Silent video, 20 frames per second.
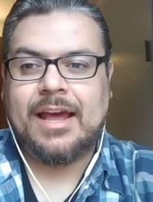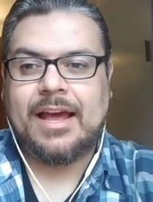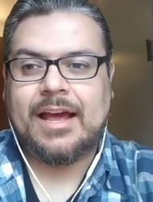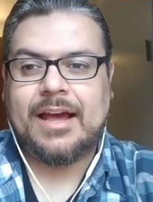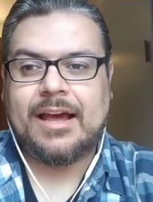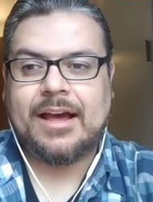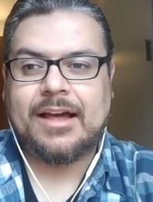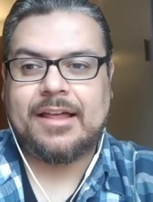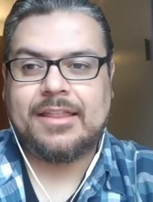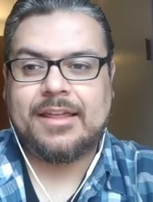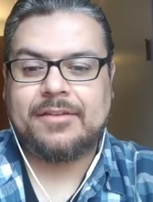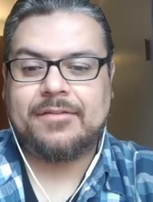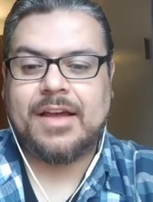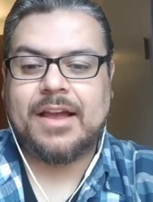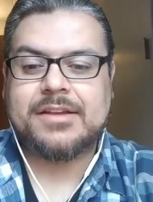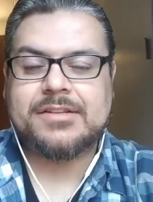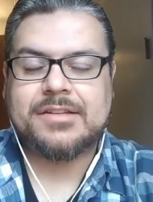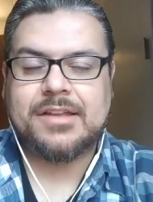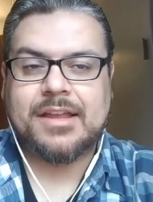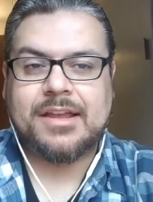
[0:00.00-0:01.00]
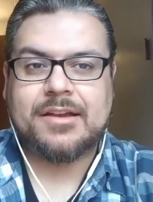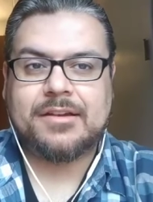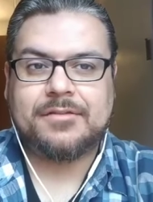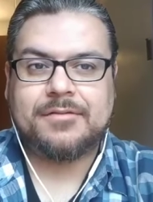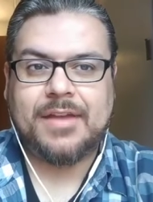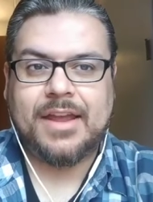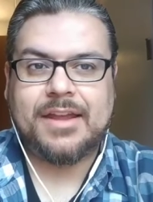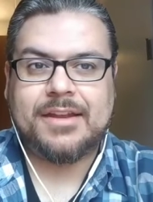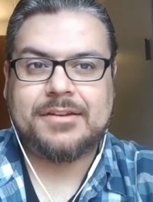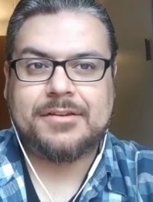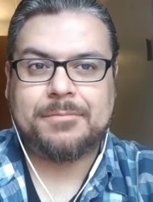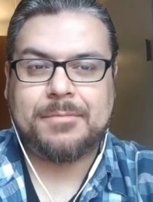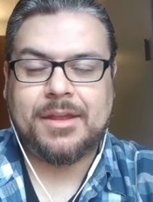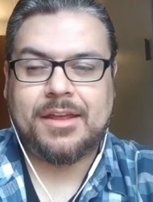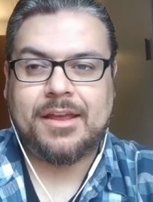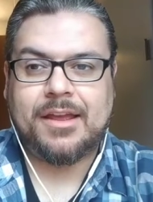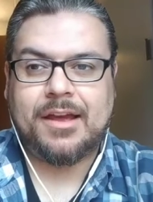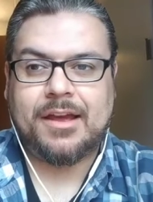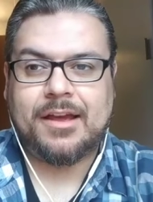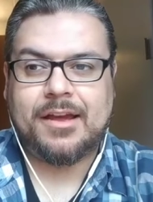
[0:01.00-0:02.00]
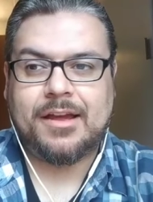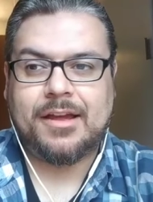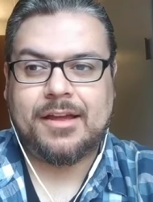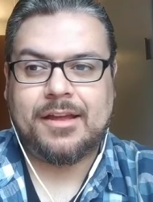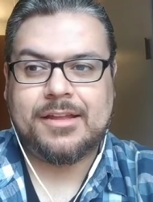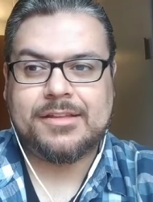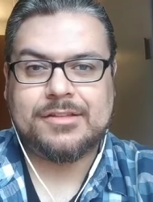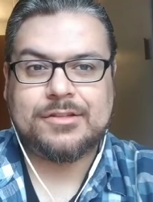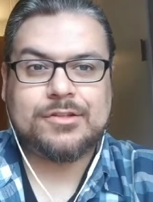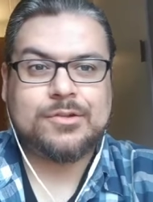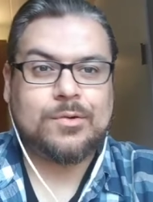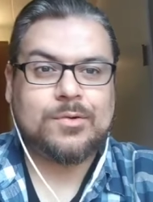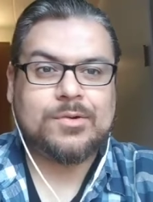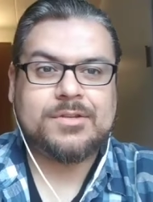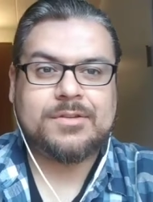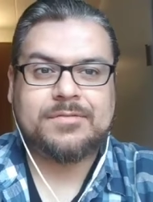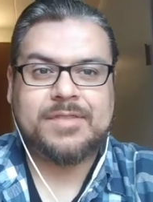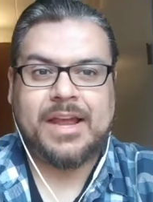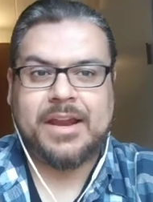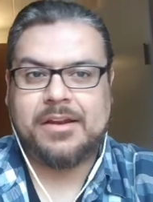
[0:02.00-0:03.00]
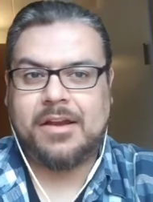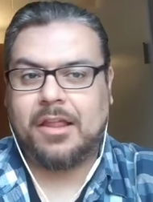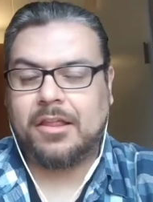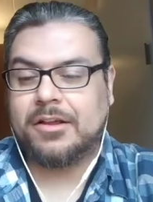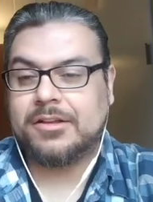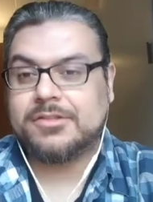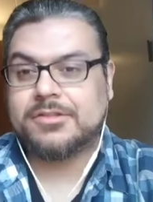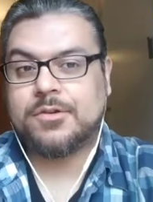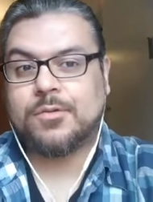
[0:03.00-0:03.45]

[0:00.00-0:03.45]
uh, they've actually conveyed to me uh, as a source of that knowledge.